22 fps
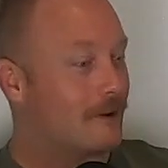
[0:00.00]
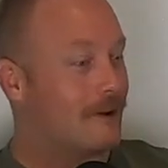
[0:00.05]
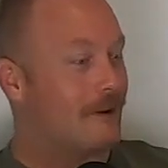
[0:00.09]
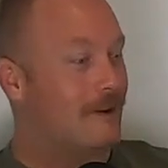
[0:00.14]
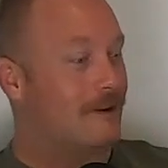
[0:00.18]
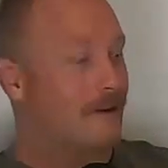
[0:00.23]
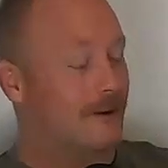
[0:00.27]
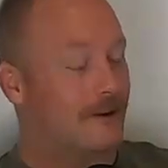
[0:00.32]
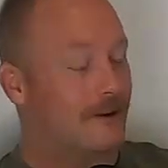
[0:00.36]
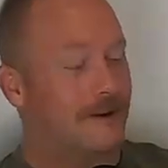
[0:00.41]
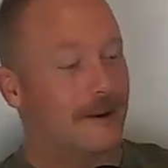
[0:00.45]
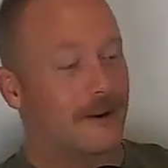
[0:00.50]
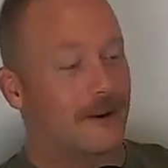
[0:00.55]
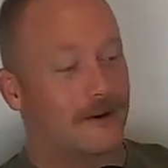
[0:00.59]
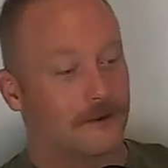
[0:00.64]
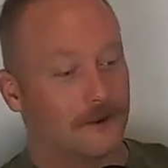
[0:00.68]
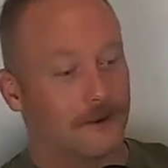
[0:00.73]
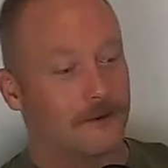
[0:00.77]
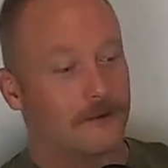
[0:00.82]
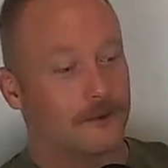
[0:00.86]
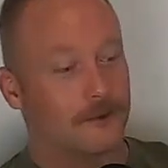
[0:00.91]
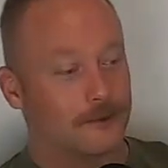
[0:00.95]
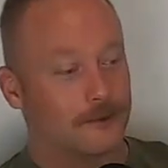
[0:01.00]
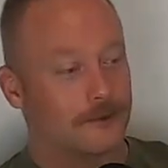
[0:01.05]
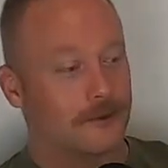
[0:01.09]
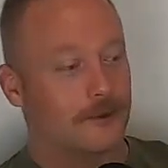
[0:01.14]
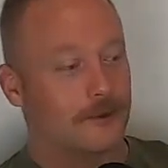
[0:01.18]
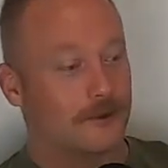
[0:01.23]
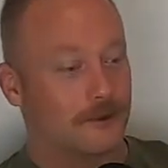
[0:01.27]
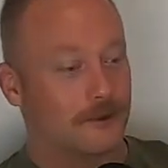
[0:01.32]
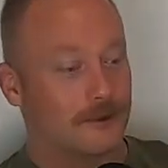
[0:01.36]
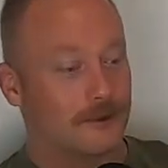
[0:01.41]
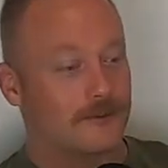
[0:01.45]
Okay, all right. Well, all you're
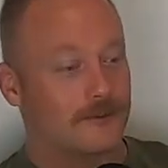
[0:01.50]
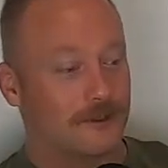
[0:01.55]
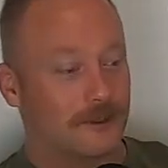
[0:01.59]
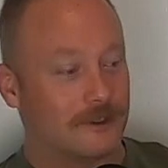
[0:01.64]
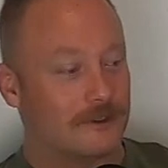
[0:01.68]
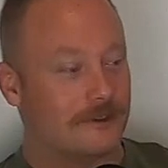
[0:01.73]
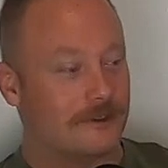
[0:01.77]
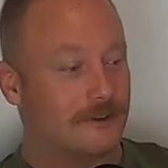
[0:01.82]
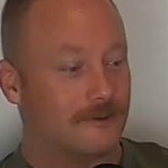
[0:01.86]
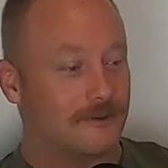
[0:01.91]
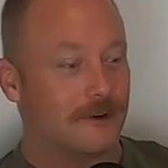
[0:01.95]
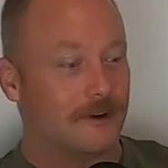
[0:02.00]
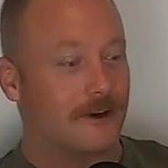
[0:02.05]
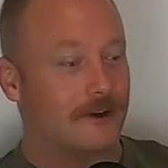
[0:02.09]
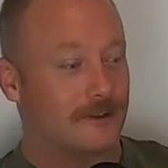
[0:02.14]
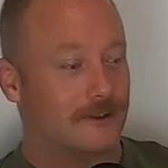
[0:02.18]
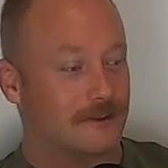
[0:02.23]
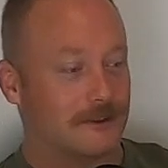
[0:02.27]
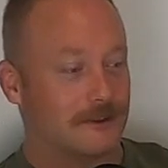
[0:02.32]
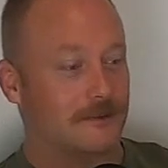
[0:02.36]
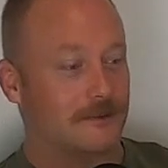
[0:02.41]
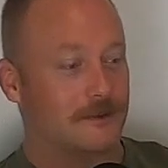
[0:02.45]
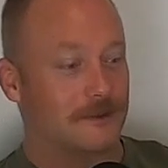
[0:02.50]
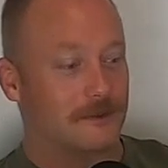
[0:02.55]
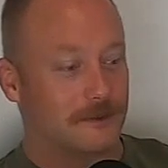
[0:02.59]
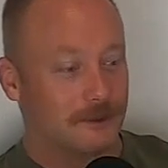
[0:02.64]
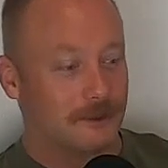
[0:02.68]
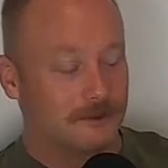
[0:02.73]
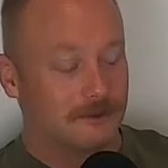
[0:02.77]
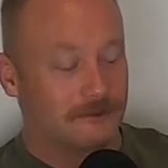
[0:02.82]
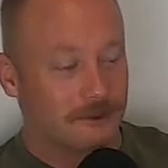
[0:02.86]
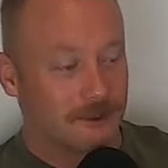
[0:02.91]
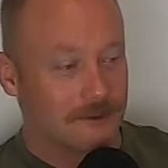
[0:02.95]
doing is fixing the fucking symptom. You're not
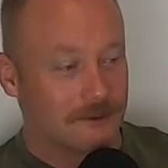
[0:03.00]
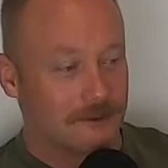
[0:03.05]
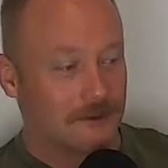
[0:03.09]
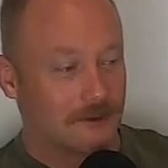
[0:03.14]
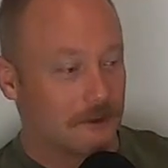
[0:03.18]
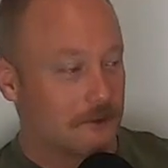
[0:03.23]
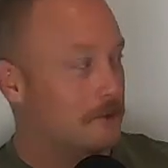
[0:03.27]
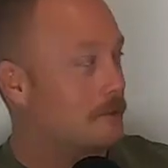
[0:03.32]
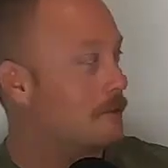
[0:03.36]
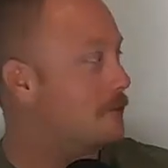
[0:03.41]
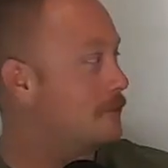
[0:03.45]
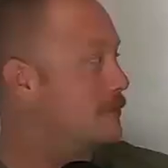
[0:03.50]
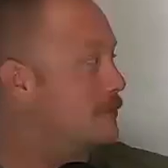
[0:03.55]
fixing the cause.